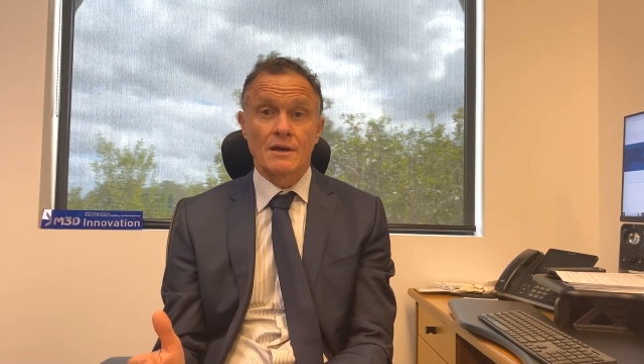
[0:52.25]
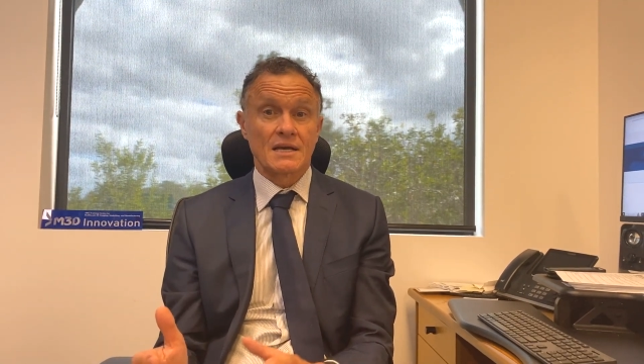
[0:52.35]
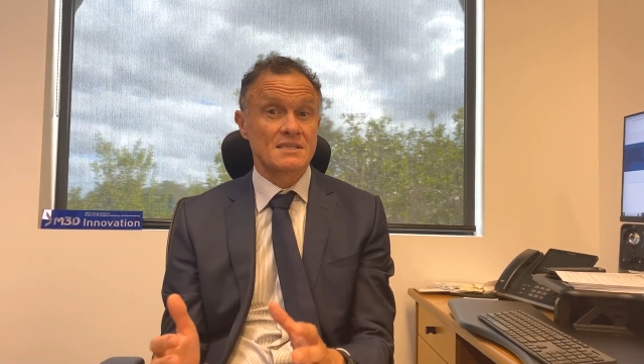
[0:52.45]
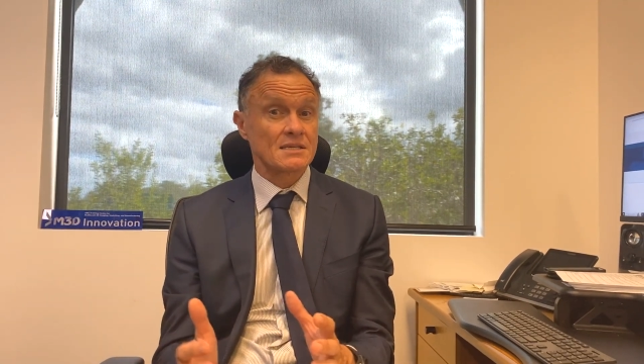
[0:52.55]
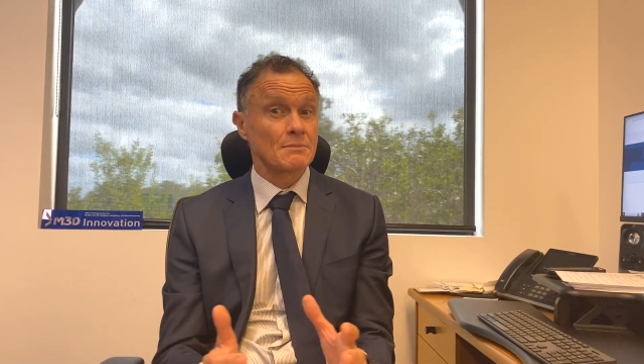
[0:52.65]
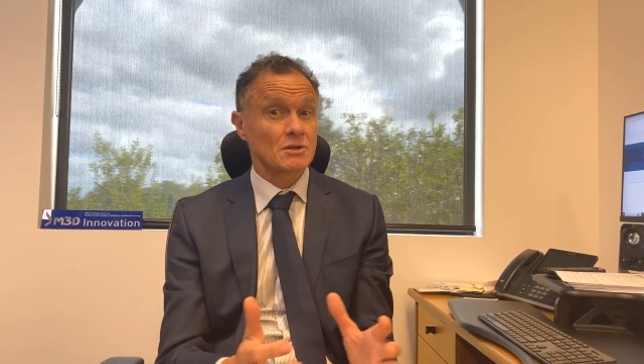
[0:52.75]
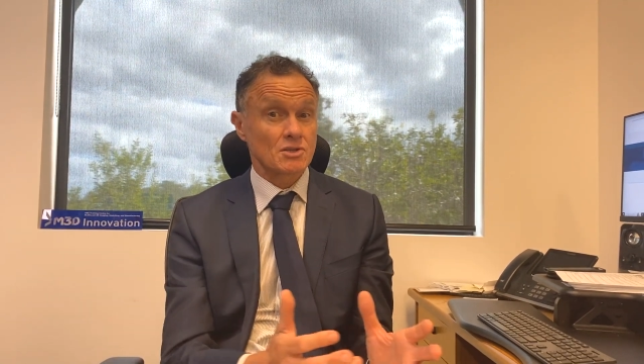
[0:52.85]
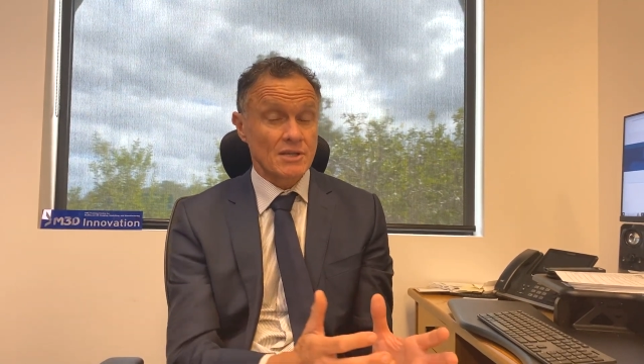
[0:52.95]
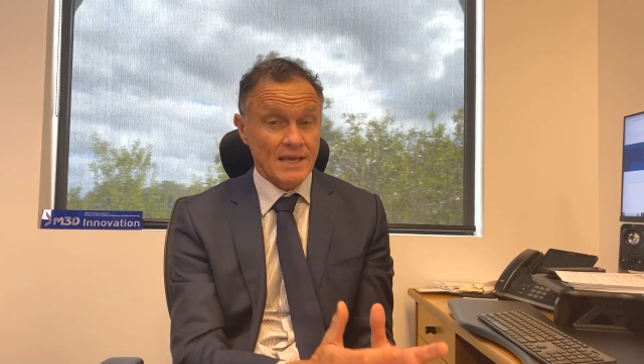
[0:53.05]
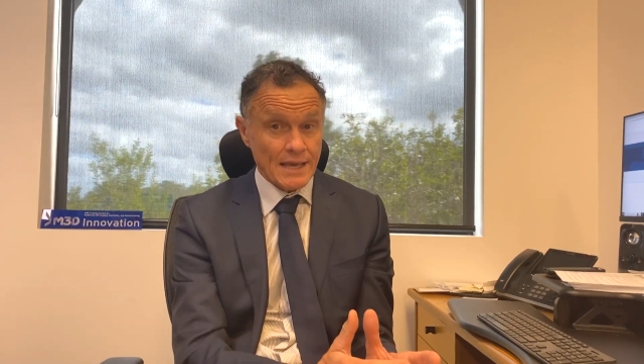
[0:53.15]
similar
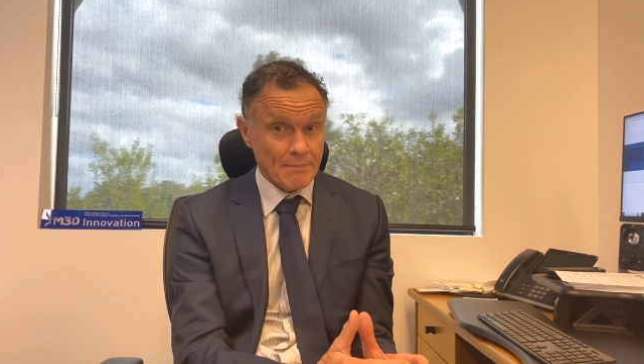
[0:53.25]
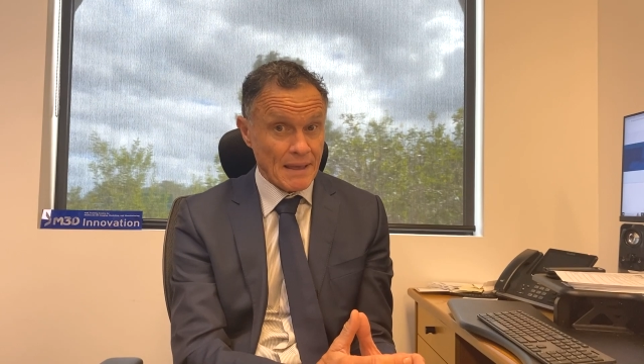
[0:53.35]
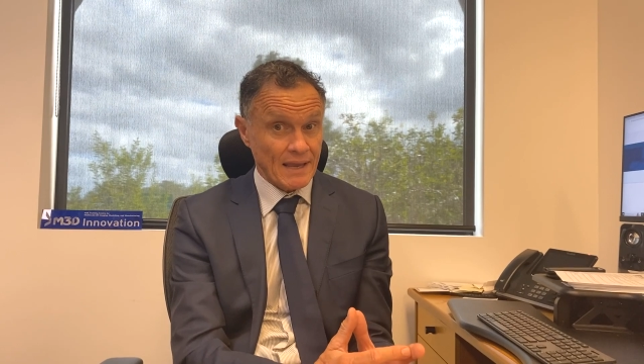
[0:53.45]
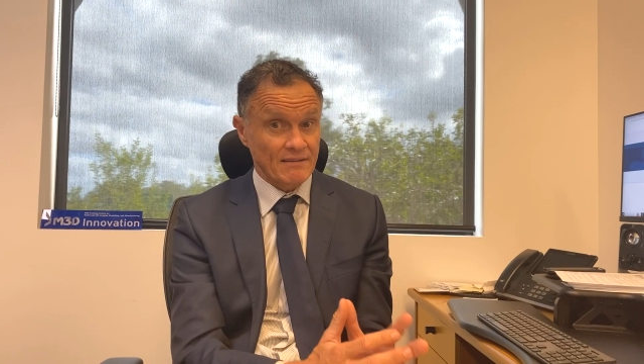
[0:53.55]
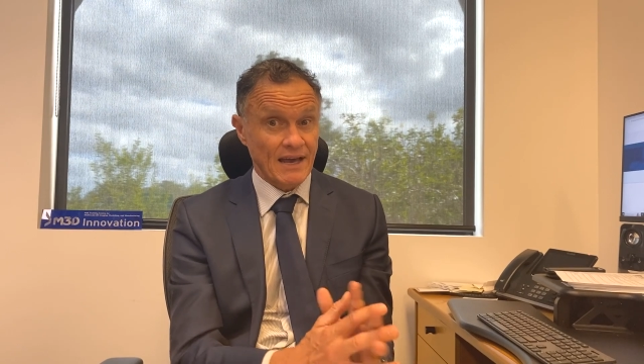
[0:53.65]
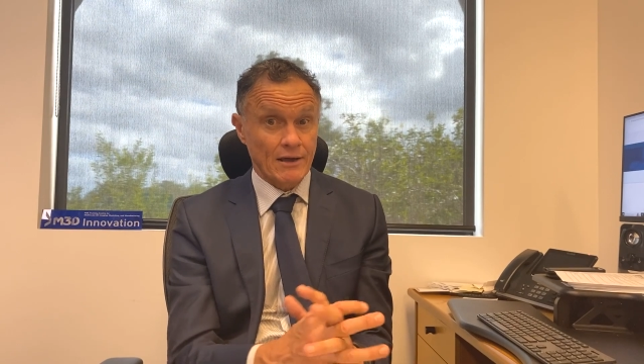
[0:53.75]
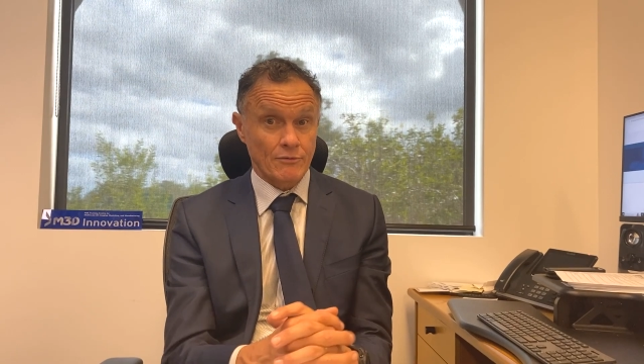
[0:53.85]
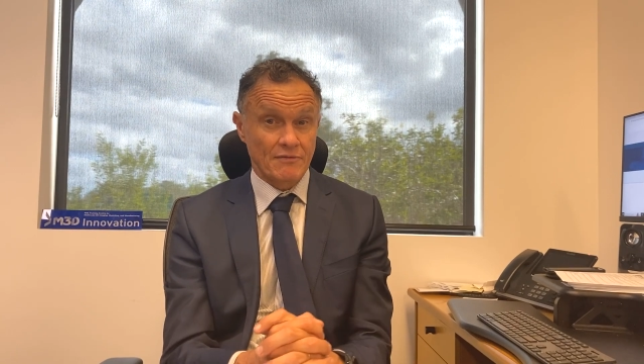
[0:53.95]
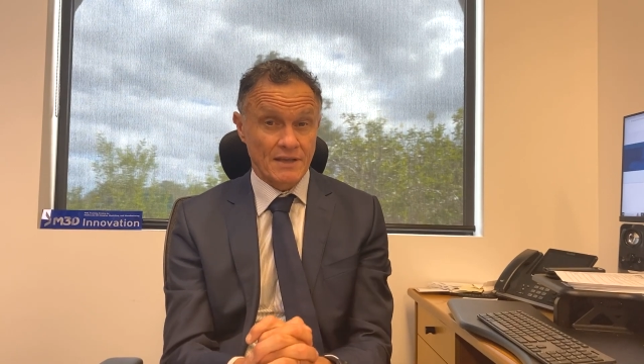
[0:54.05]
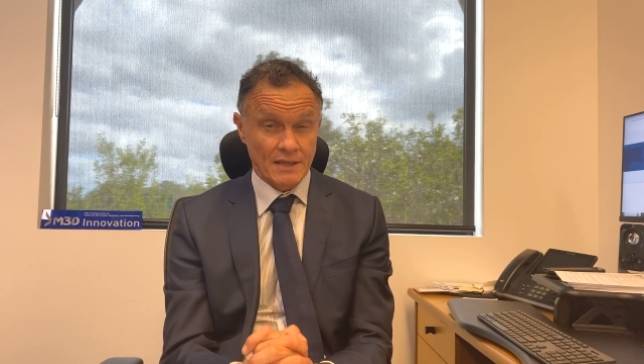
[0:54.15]
to the airbag data
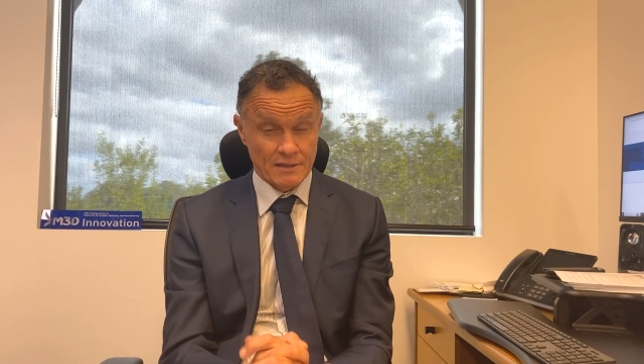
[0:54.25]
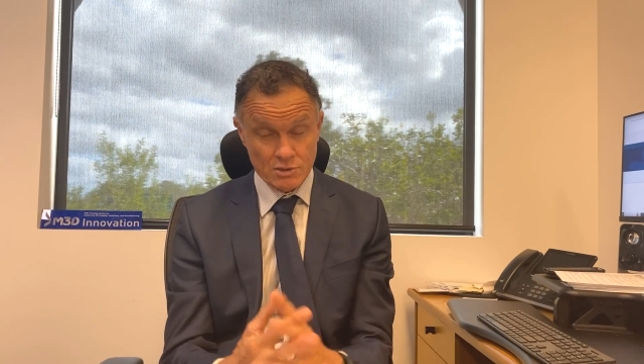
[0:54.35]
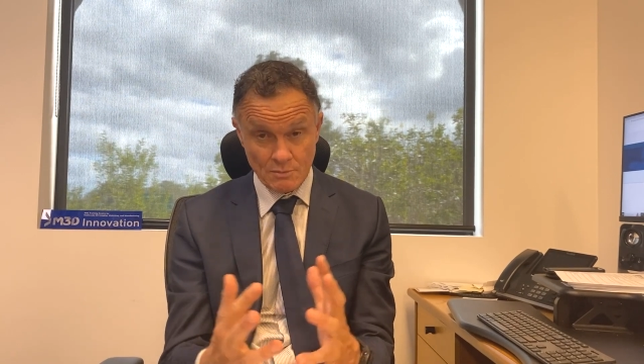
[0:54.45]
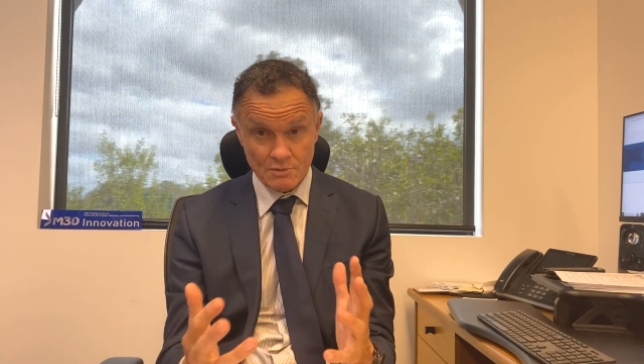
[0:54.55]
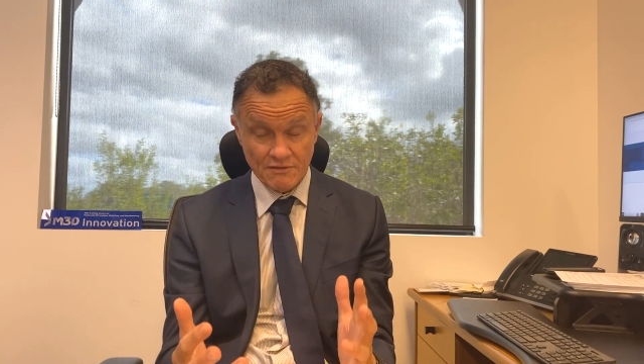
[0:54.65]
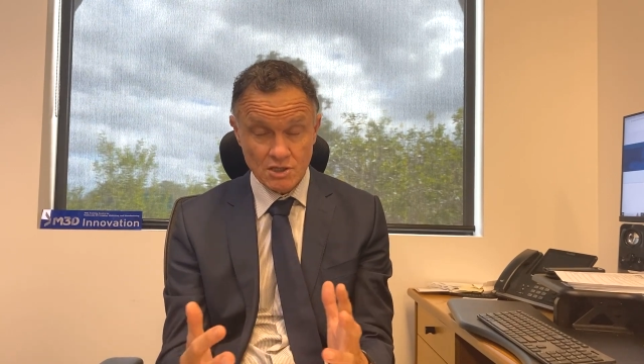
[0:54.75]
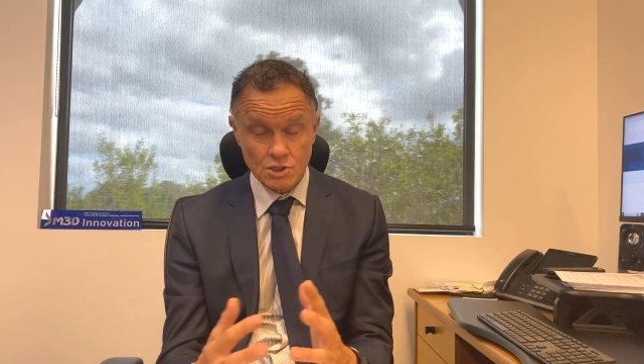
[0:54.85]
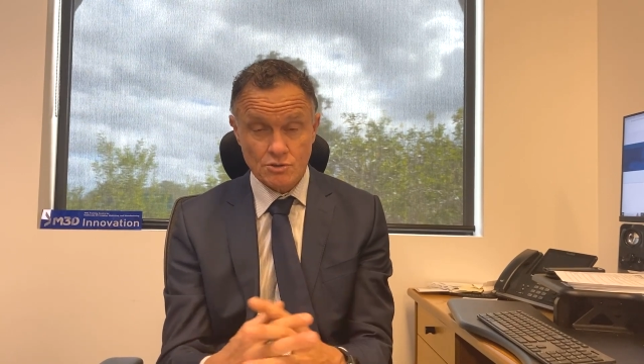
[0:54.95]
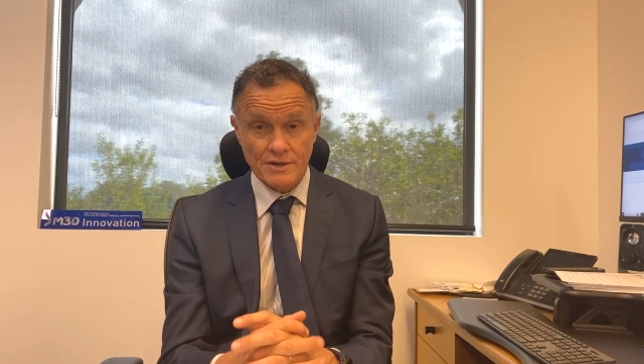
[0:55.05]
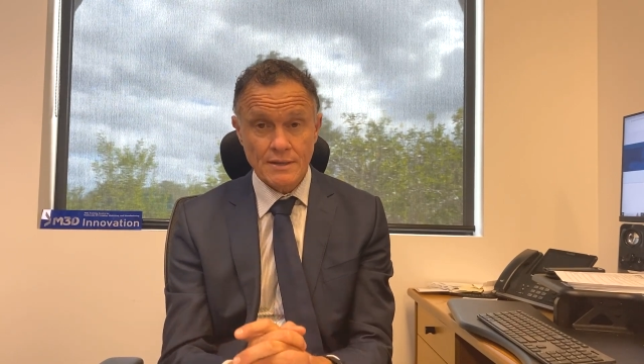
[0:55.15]
of, in terms of
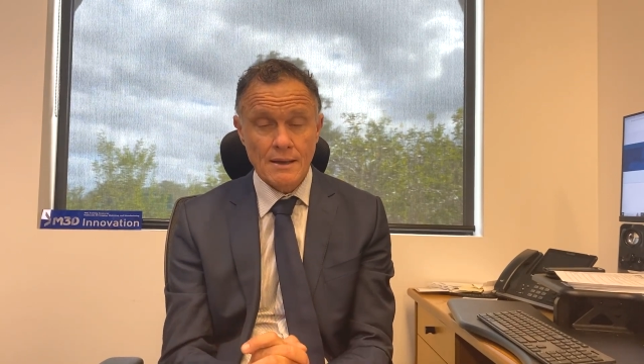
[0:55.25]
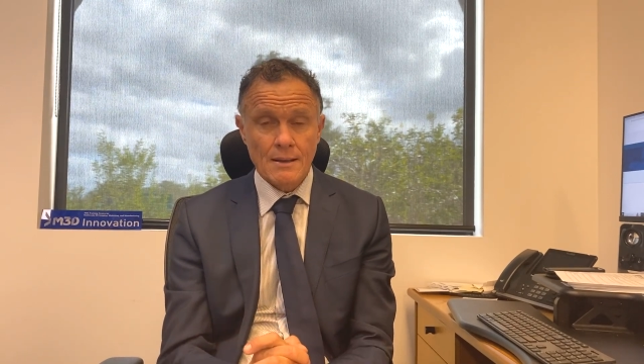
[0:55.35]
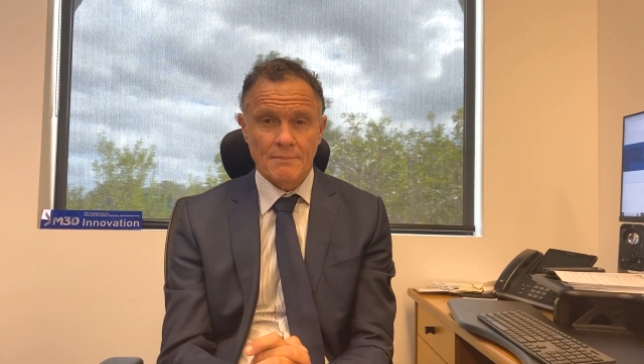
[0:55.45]
history,